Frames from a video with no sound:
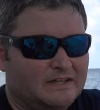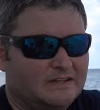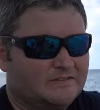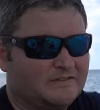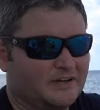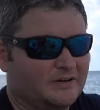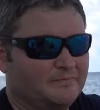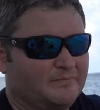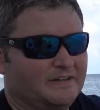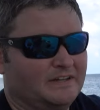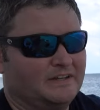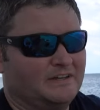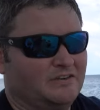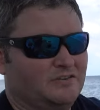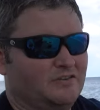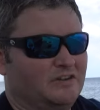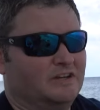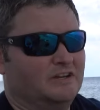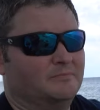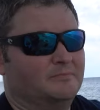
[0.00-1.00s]
something that
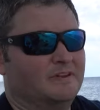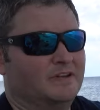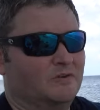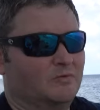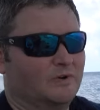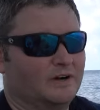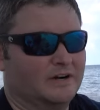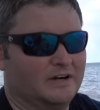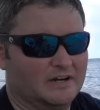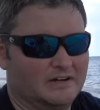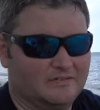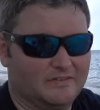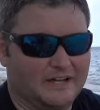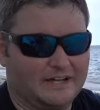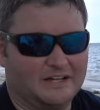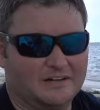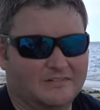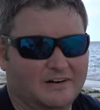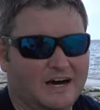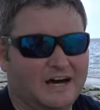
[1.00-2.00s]
you need to be aware of.
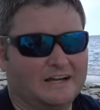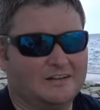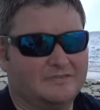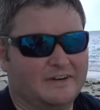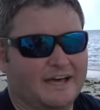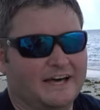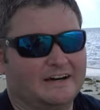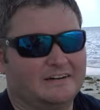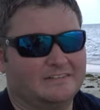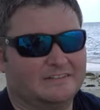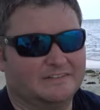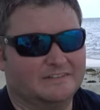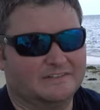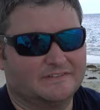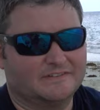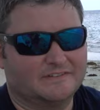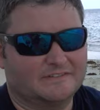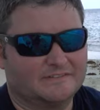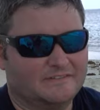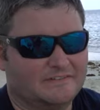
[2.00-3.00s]
Like a lot of
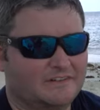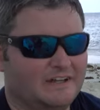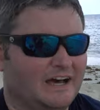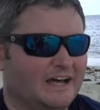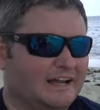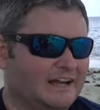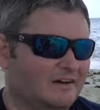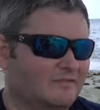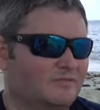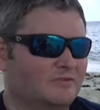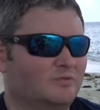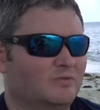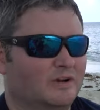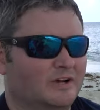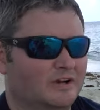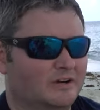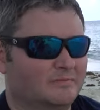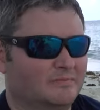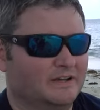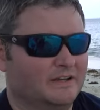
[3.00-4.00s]
islands, not
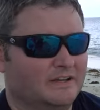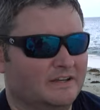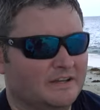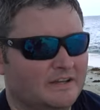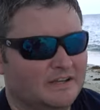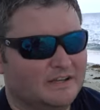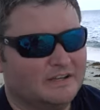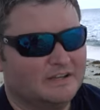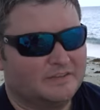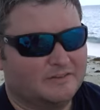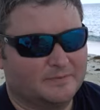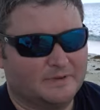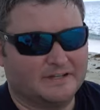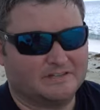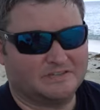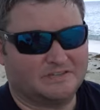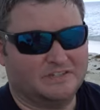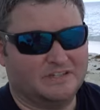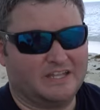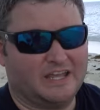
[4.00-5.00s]
everywhere, but
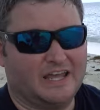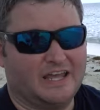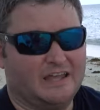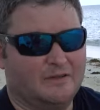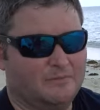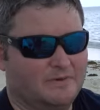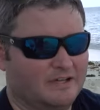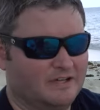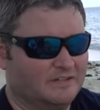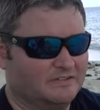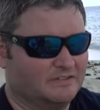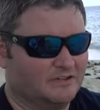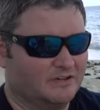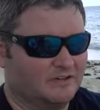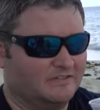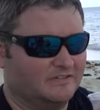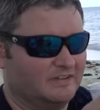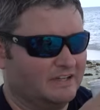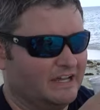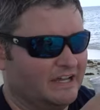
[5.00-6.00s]
especially Cayman and
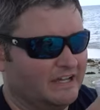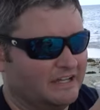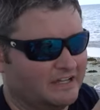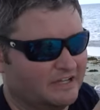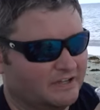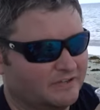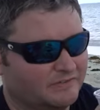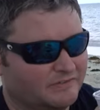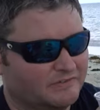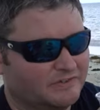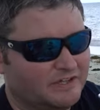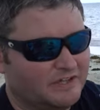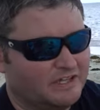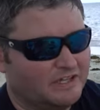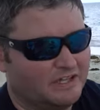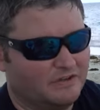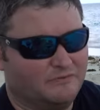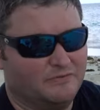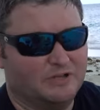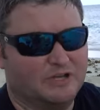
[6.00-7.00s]
Turks and Caicos,
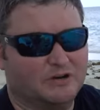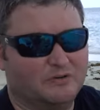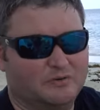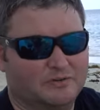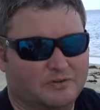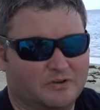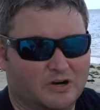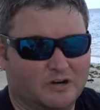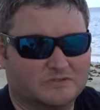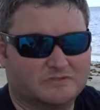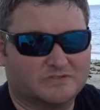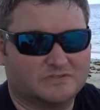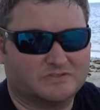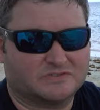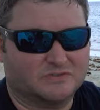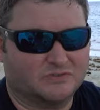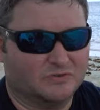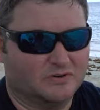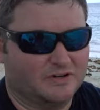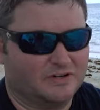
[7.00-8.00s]
if you go in the grocery
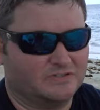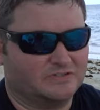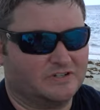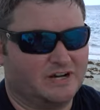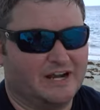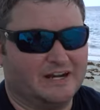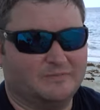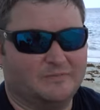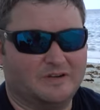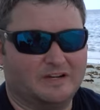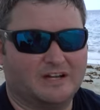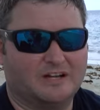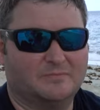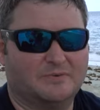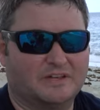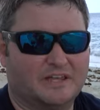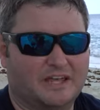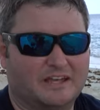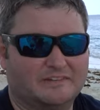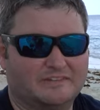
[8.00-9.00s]
store and you try to pick up
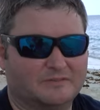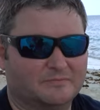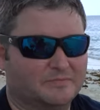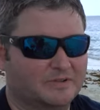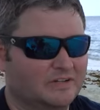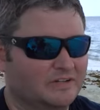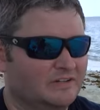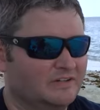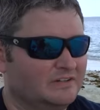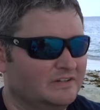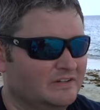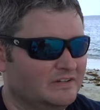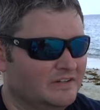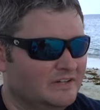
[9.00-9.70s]
a case of beer,